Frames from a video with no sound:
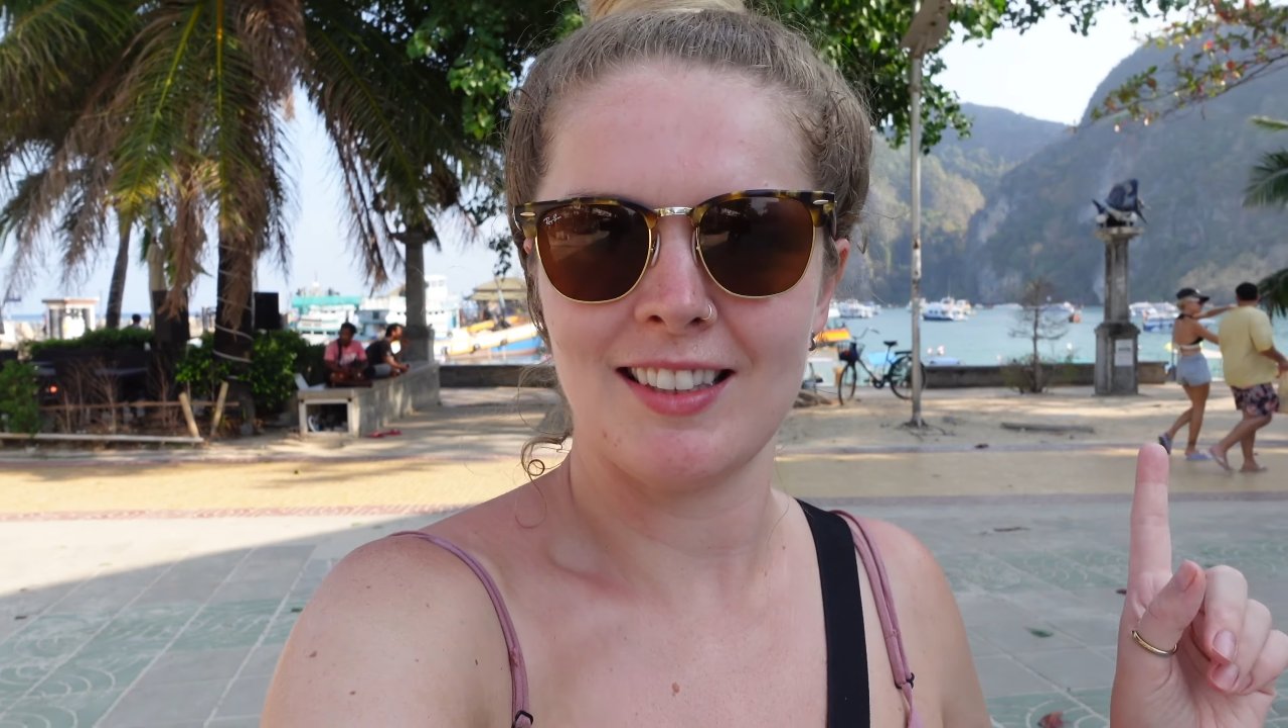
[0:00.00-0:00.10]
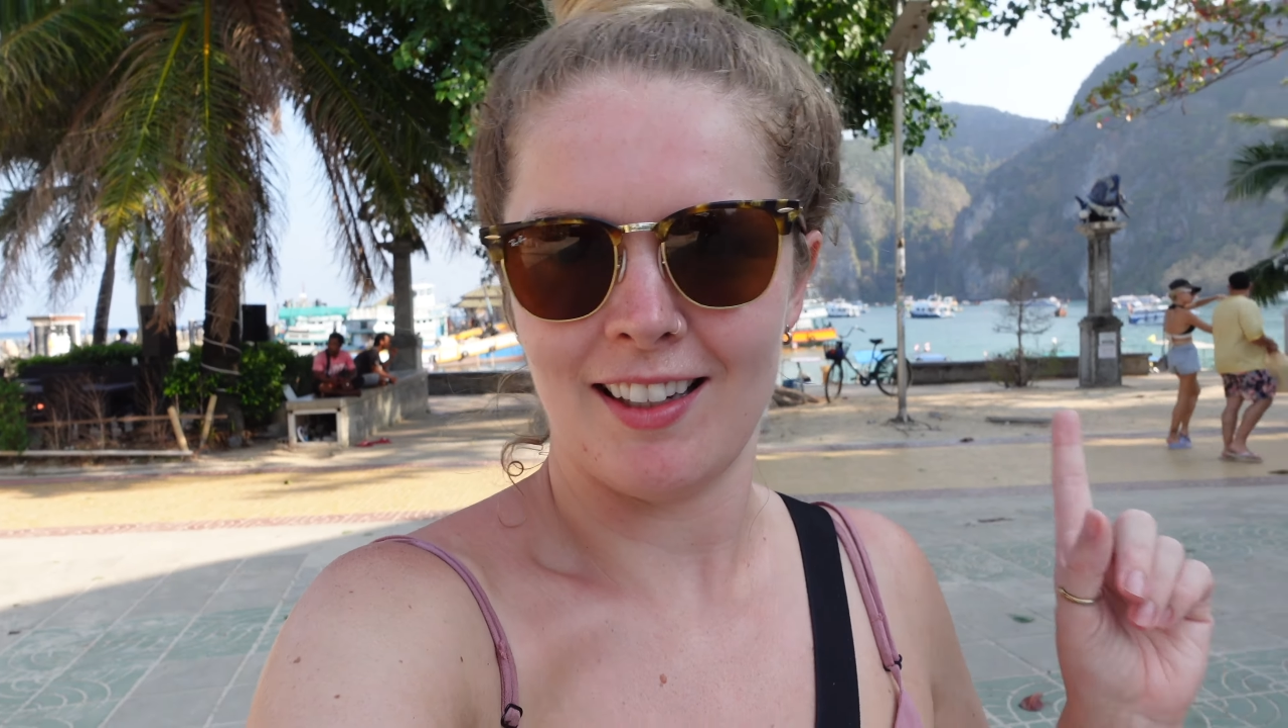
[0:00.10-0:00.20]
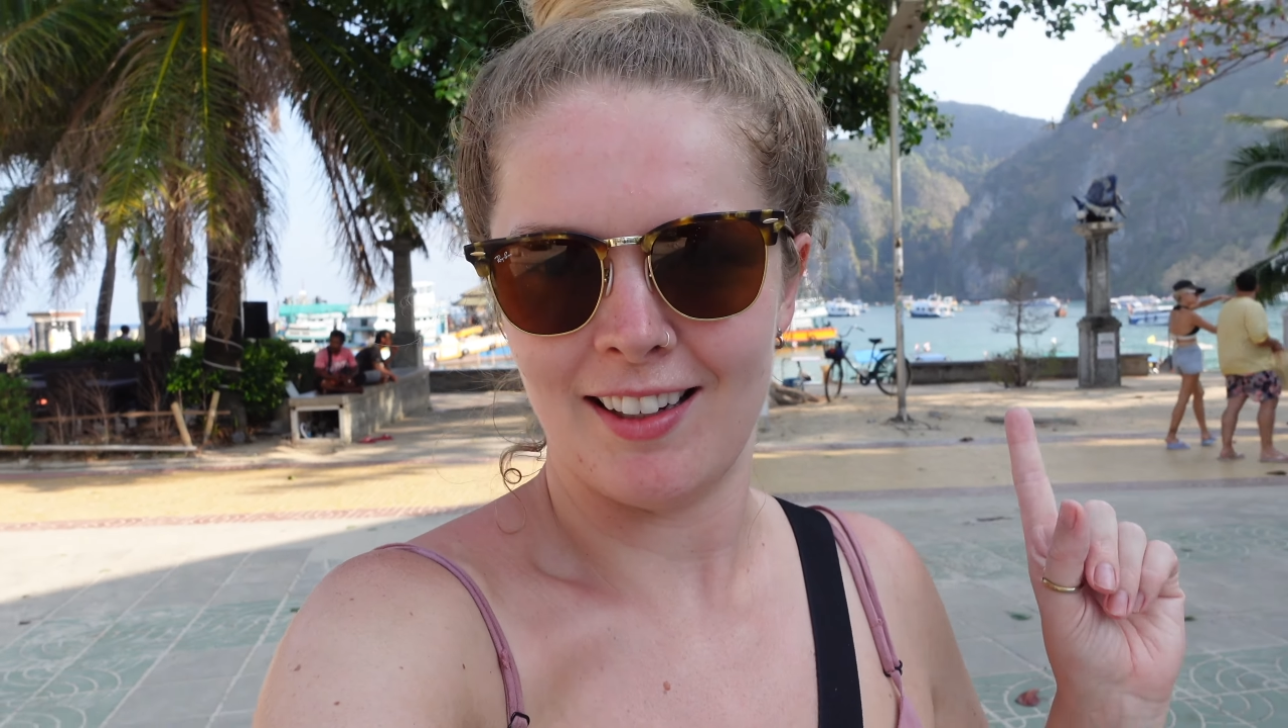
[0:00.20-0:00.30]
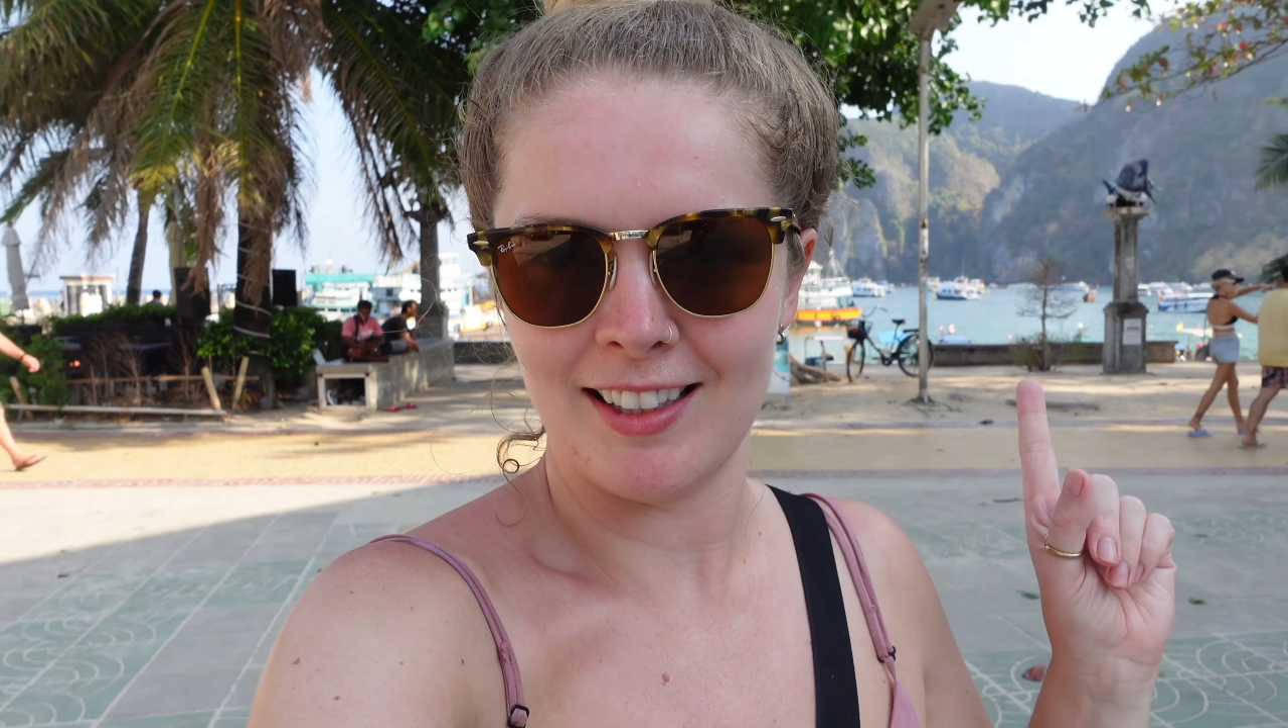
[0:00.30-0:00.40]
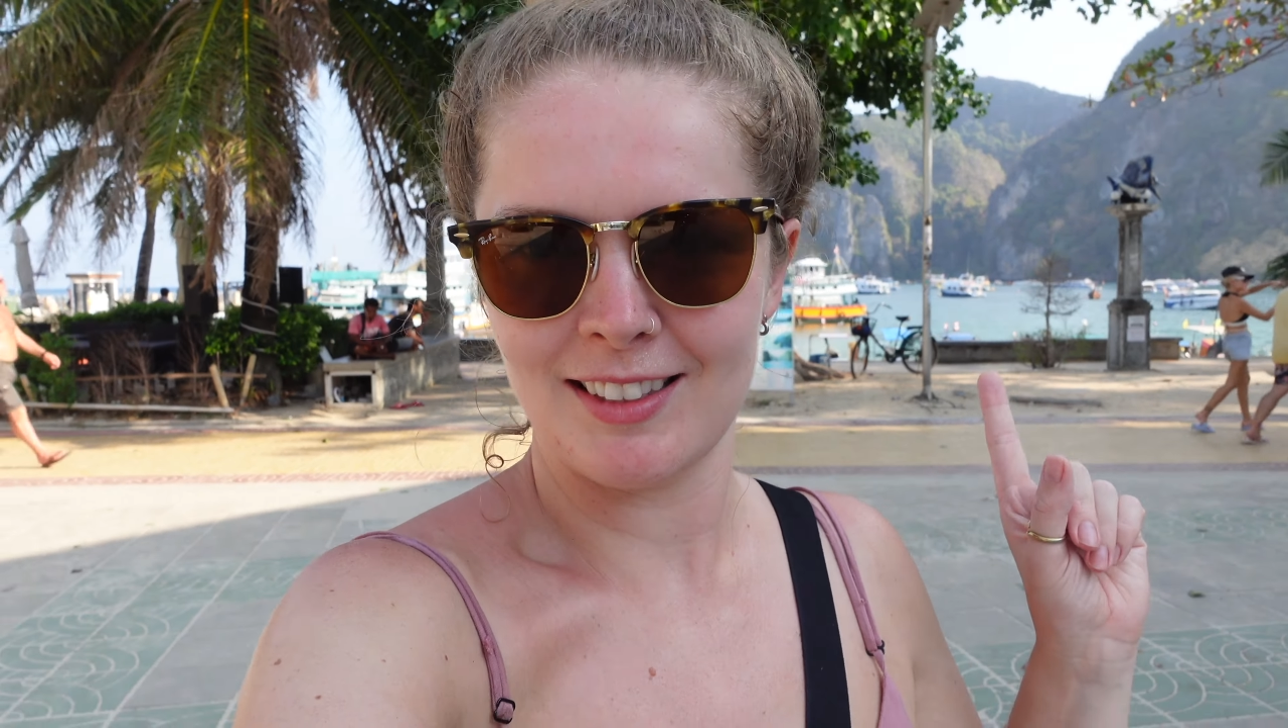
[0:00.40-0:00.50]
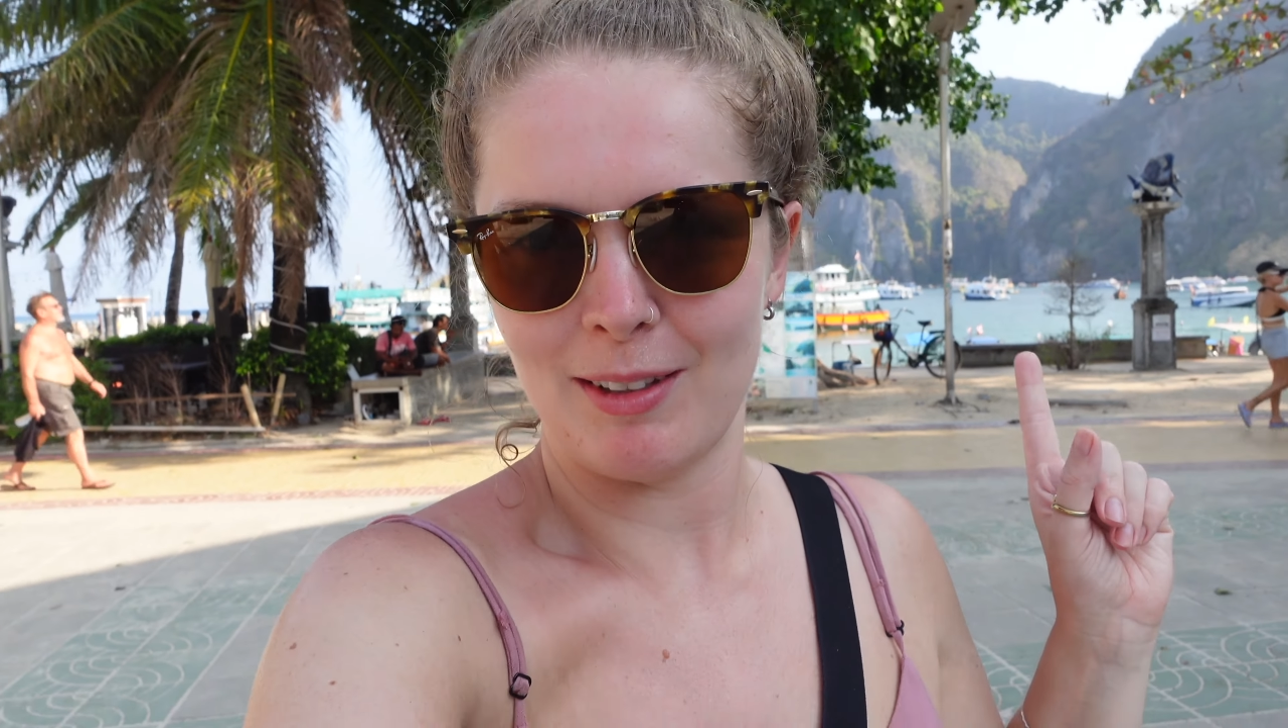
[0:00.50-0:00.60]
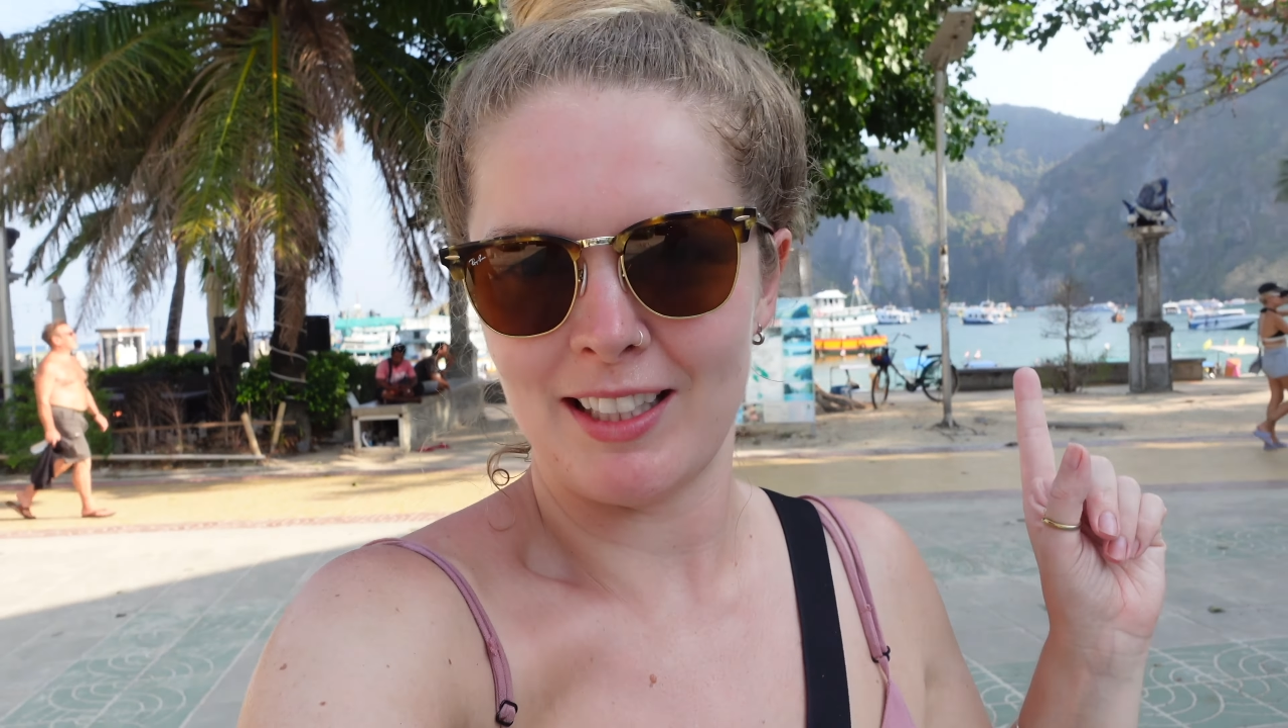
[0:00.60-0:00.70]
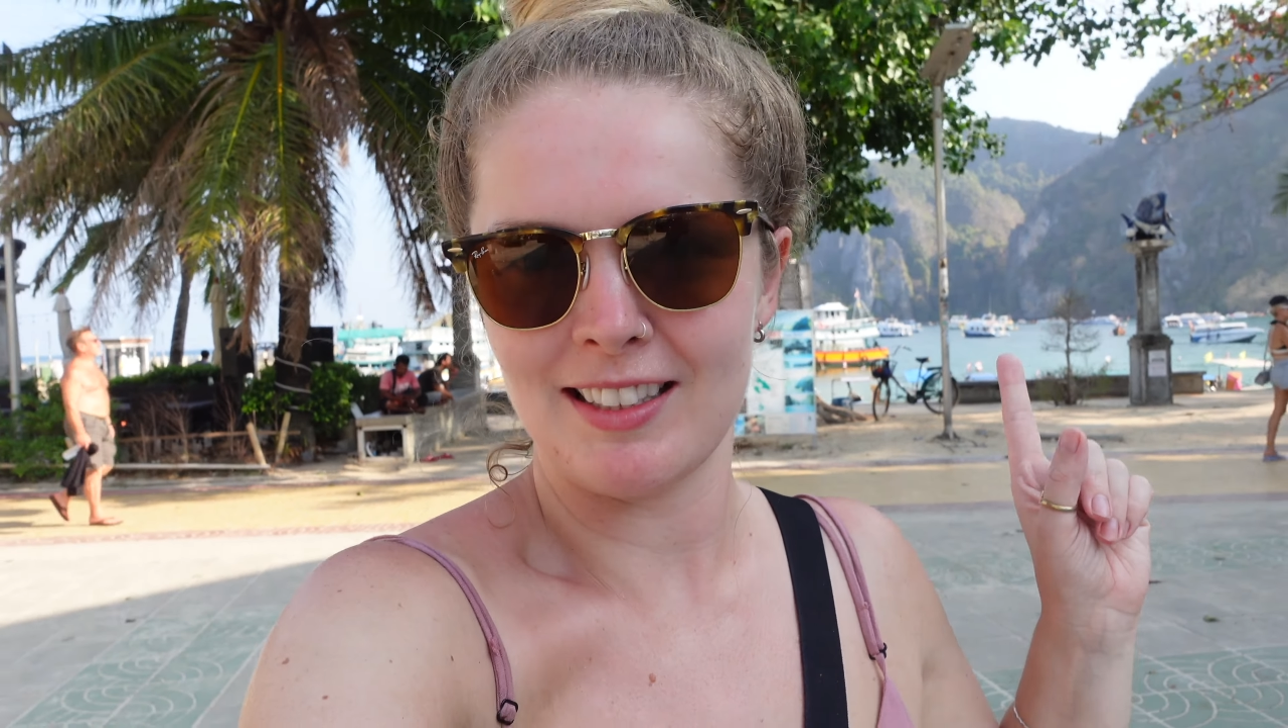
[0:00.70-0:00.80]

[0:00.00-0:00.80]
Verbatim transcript: side where you